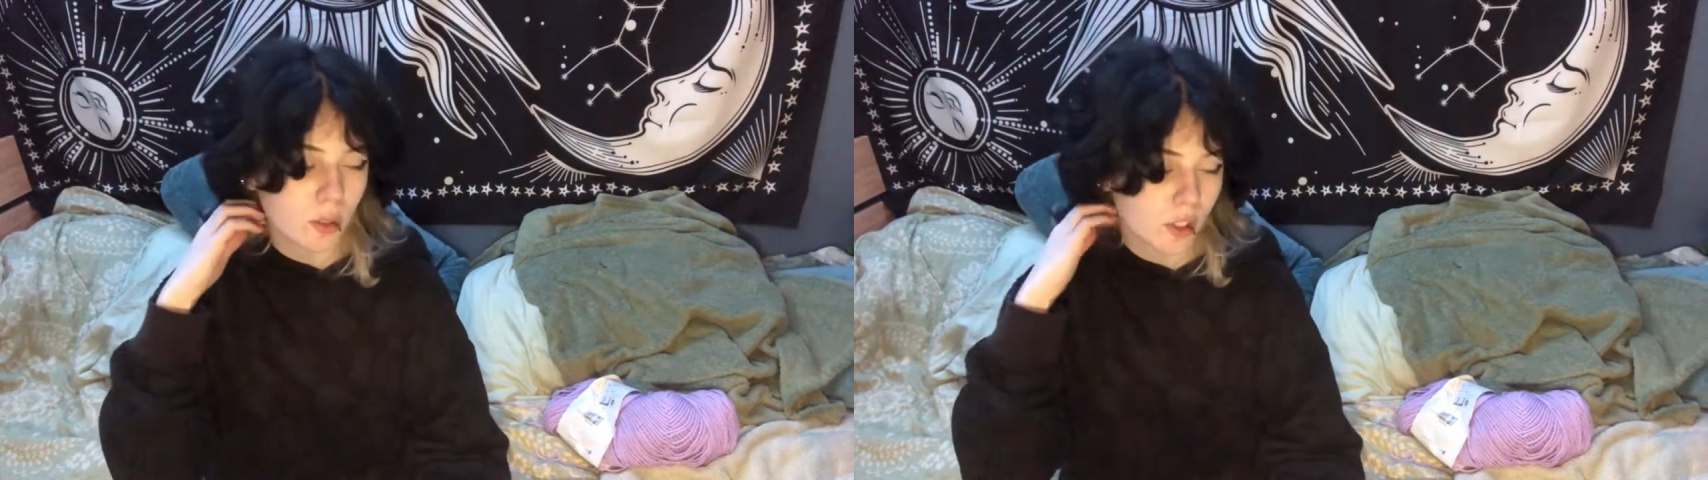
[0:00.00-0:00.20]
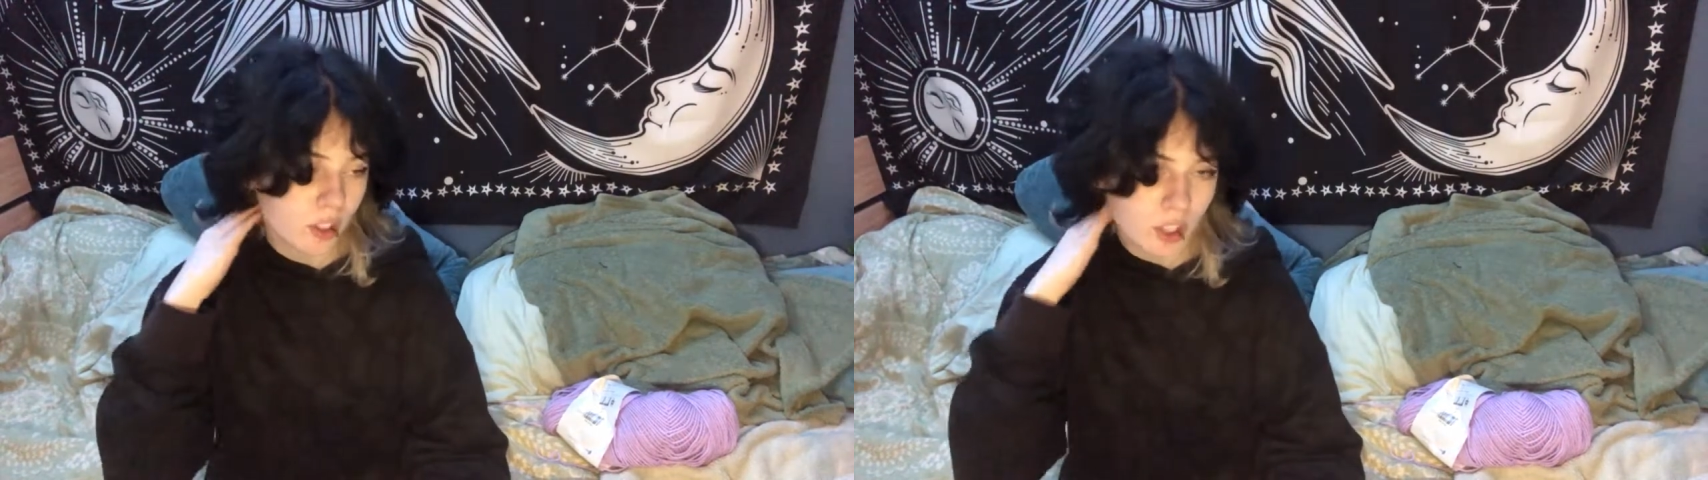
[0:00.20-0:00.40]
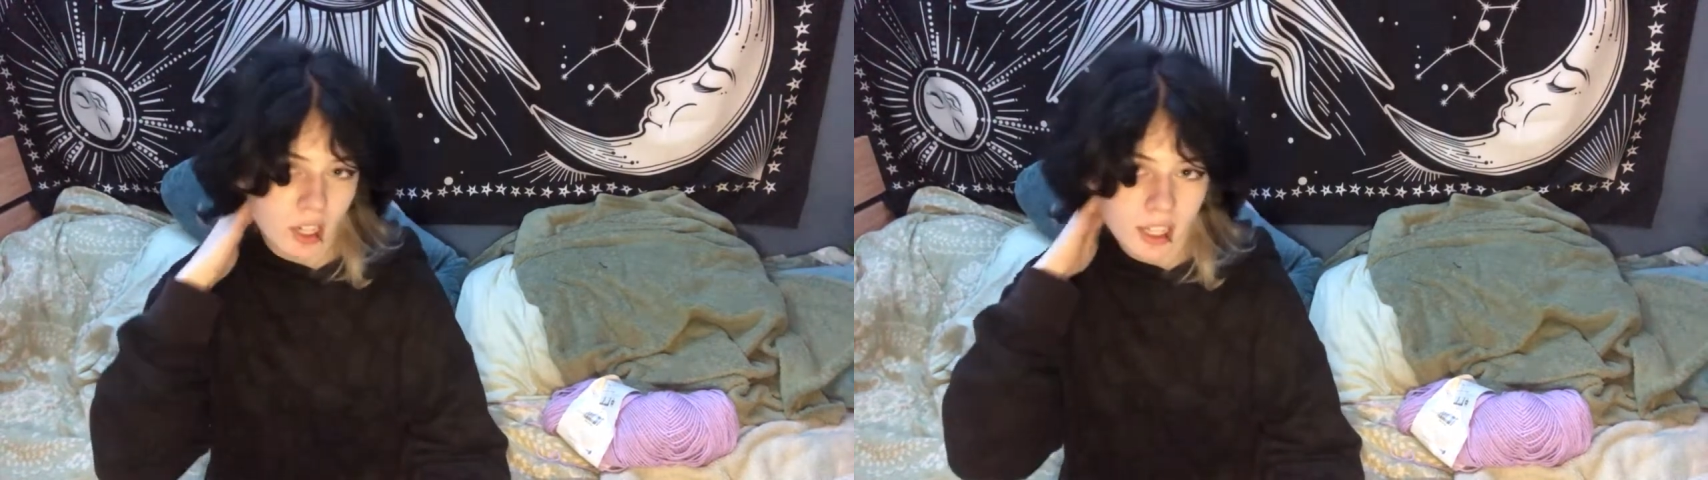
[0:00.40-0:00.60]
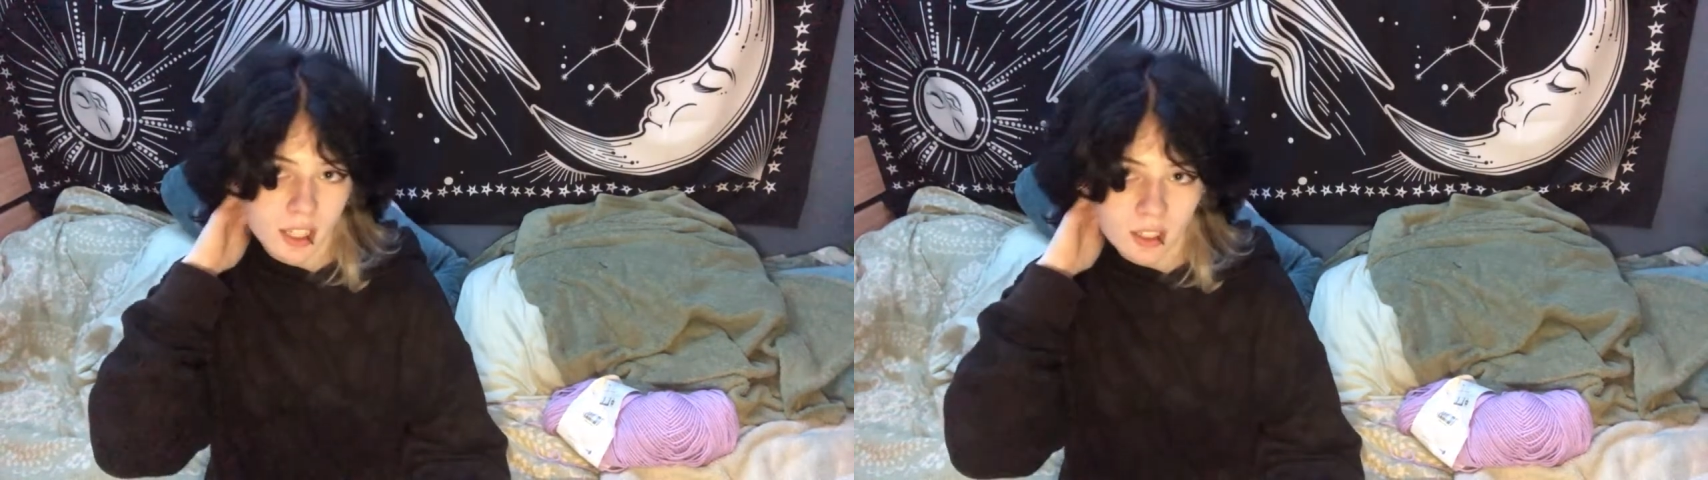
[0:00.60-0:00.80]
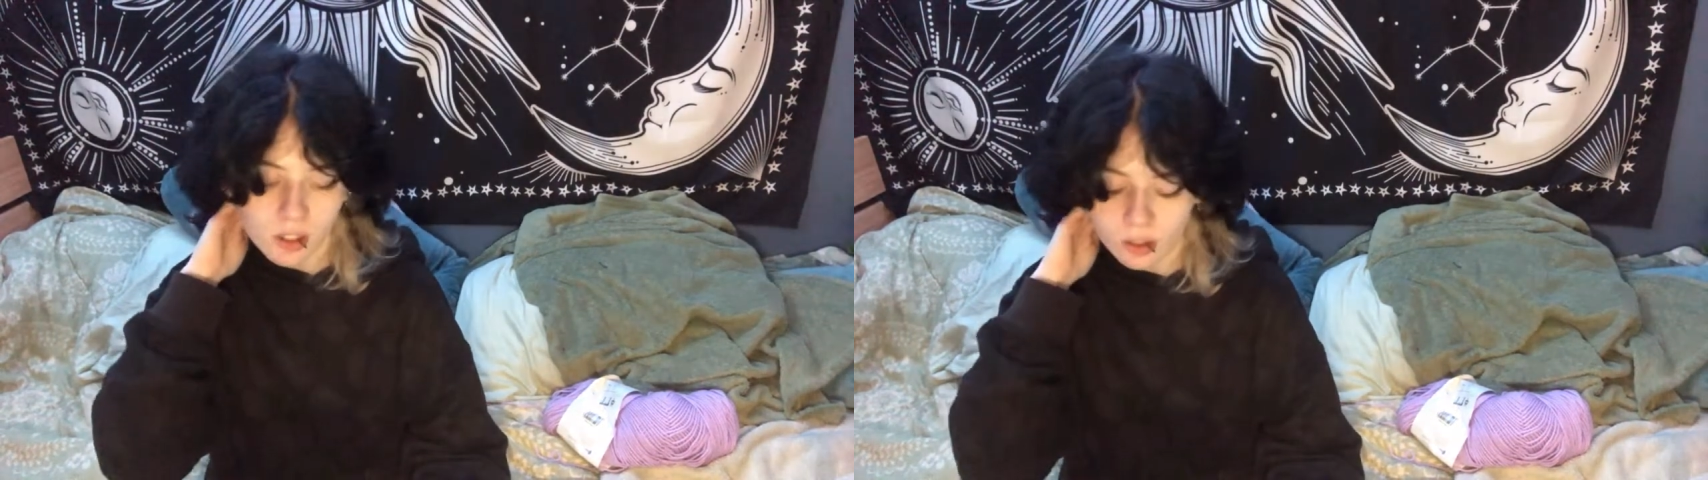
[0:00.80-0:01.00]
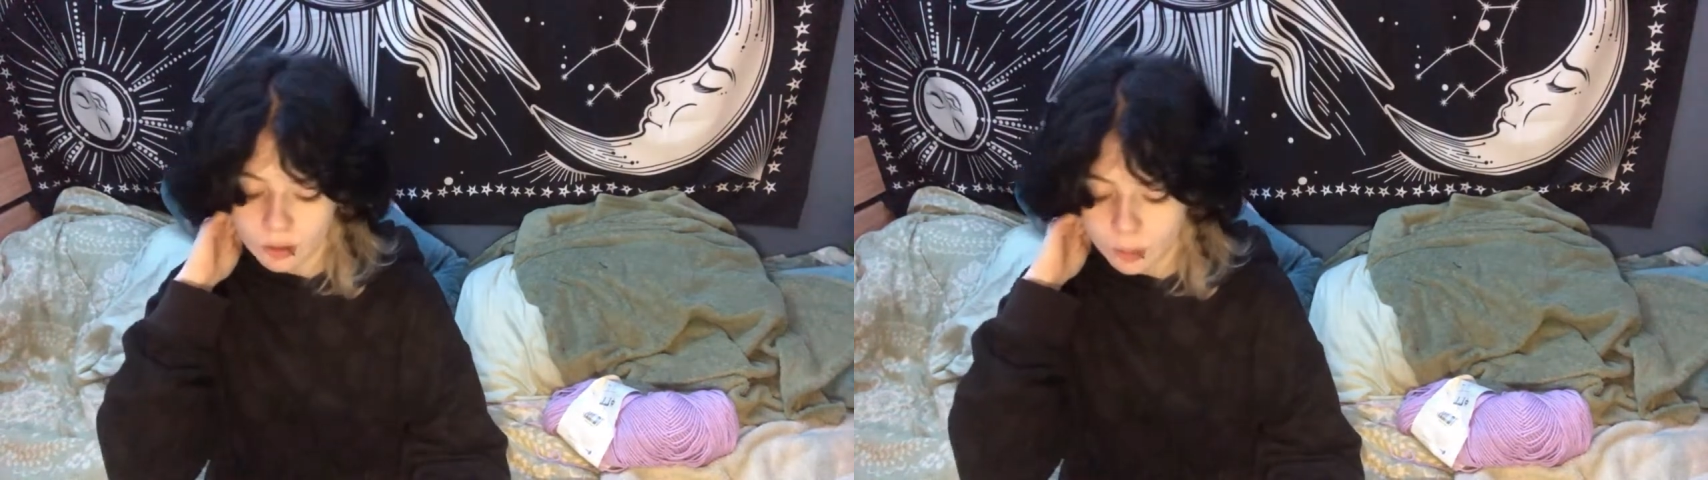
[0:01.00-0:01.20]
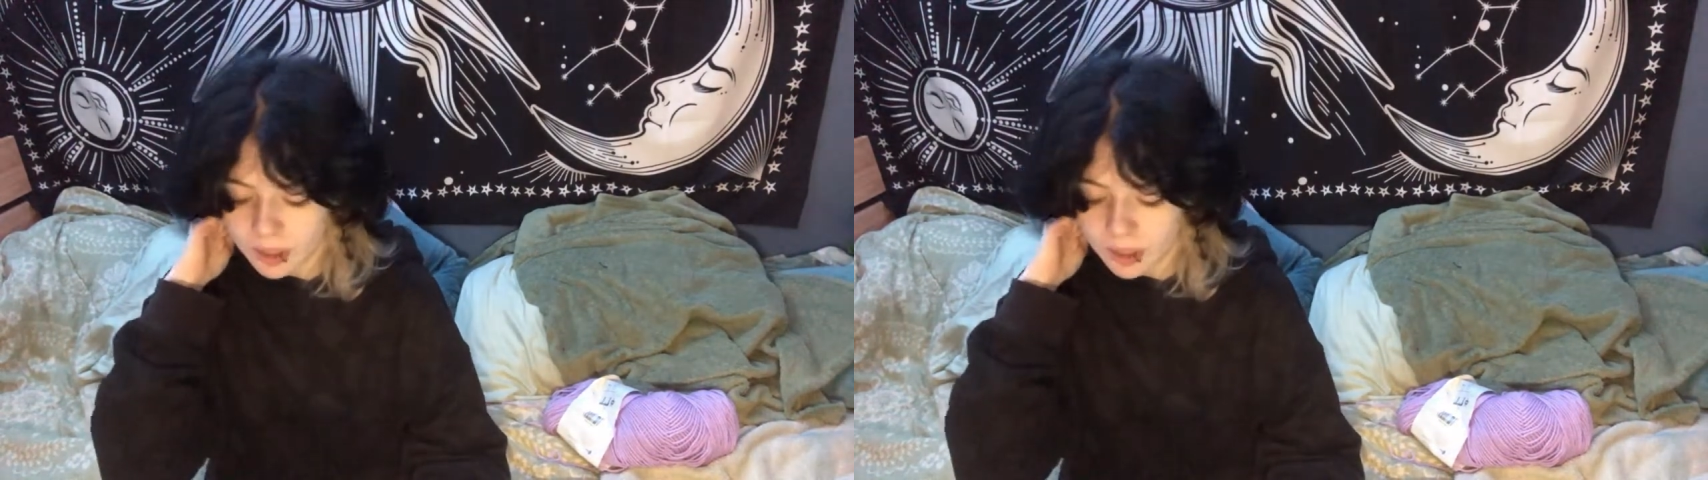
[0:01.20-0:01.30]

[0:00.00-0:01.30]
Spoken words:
or just chain all the